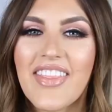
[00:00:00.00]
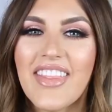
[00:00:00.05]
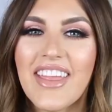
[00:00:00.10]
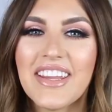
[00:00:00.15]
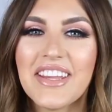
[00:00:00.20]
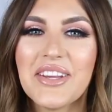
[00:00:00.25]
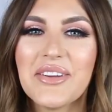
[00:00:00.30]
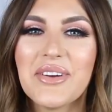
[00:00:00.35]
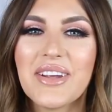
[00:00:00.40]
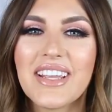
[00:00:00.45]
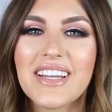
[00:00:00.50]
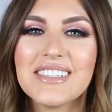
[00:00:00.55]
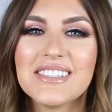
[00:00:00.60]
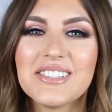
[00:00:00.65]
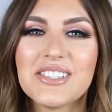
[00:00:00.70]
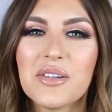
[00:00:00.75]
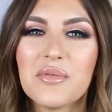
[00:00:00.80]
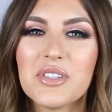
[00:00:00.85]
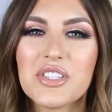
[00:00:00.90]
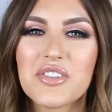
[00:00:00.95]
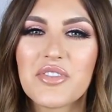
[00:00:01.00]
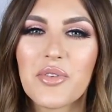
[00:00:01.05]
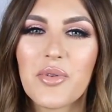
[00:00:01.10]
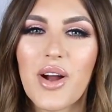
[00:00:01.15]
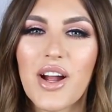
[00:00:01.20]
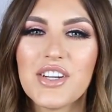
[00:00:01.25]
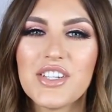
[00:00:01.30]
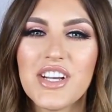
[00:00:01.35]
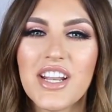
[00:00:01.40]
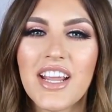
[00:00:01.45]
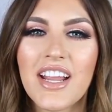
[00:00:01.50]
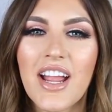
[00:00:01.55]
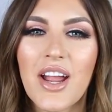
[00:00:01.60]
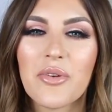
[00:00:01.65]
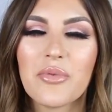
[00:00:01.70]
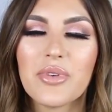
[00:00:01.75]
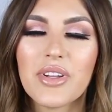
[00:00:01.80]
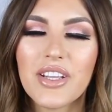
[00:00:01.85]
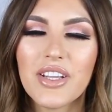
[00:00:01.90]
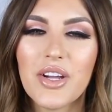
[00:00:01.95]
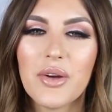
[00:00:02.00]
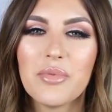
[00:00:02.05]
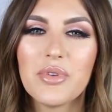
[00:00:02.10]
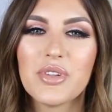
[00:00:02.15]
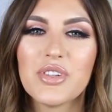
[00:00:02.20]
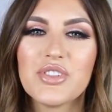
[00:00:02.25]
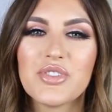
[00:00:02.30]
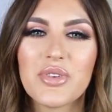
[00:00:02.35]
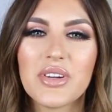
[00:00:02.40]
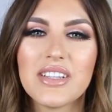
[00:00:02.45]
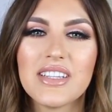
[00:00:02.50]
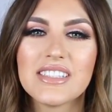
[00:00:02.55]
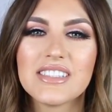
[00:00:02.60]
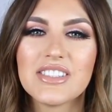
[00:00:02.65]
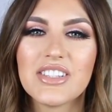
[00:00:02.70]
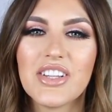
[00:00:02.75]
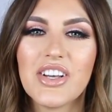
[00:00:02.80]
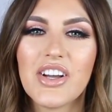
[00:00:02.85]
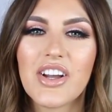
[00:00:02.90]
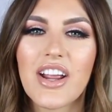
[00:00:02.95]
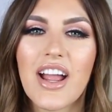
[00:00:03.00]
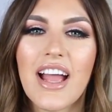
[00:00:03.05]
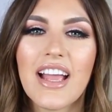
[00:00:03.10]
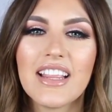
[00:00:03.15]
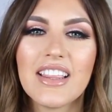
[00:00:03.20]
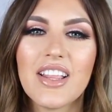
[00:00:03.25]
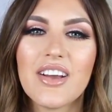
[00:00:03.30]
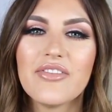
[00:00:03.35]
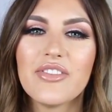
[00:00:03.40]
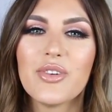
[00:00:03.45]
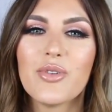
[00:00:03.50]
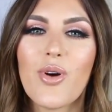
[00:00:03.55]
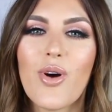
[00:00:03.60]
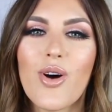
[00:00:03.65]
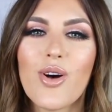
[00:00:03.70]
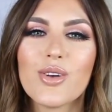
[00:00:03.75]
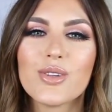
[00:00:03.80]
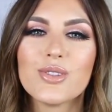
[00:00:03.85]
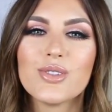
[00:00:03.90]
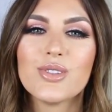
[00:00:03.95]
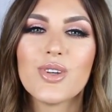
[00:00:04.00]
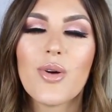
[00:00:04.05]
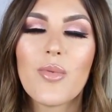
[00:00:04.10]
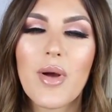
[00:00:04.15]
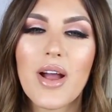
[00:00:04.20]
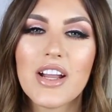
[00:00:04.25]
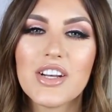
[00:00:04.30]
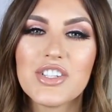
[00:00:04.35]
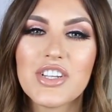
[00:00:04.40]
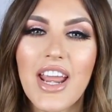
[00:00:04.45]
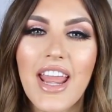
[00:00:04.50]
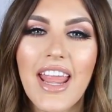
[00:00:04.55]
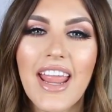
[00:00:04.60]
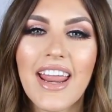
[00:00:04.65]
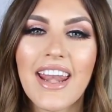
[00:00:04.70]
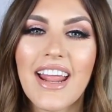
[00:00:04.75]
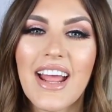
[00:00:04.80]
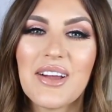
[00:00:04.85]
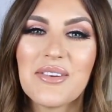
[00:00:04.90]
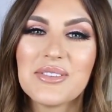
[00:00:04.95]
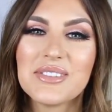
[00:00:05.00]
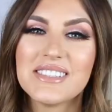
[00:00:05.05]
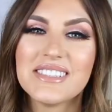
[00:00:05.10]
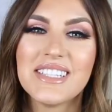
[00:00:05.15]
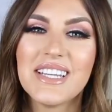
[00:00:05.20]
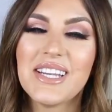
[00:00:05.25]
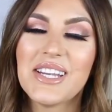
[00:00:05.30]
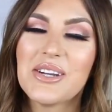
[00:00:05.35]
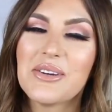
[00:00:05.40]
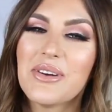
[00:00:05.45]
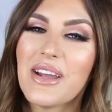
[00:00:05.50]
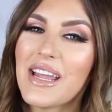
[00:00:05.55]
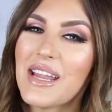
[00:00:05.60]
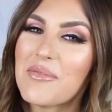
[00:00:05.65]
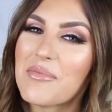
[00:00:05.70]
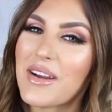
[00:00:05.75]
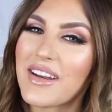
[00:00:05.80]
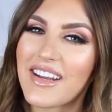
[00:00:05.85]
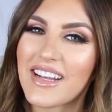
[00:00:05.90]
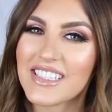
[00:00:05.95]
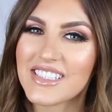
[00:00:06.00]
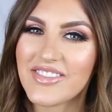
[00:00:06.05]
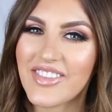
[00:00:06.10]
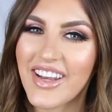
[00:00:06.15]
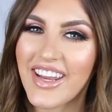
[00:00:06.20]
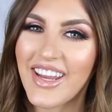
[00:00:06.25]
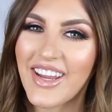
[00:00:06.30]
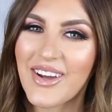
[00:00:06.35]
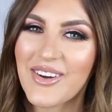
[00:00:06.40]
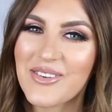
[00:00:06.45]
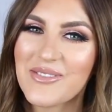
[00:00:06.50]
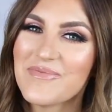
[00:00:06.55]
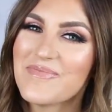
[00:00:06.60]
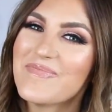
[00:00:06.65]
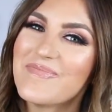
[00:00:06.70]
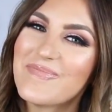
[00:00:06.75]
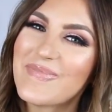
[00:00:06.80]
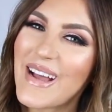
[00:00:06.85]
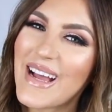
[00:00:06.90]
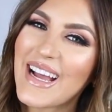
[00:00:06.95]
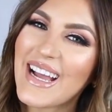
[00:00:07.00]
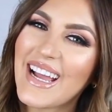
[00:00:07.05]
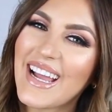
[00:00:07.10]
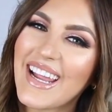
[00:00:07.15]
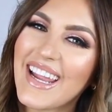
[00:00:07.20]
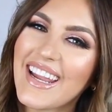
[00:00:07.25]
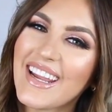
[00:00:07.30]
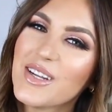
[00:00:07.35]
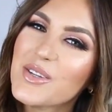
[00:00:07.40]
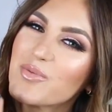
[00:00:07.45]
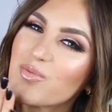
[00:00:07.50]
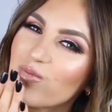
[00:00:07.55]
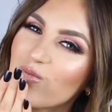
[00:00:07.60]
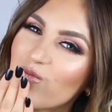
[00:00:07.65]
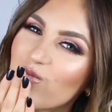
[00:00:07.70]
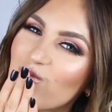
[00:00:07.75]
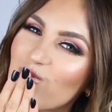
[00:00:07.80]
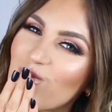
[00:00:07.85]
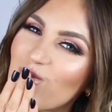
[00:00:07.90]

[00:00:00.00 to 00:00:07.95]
Thank you again so much for watching. I really hope you enjoyed this look. I love you all so much, and I will see you in my next video. Bye!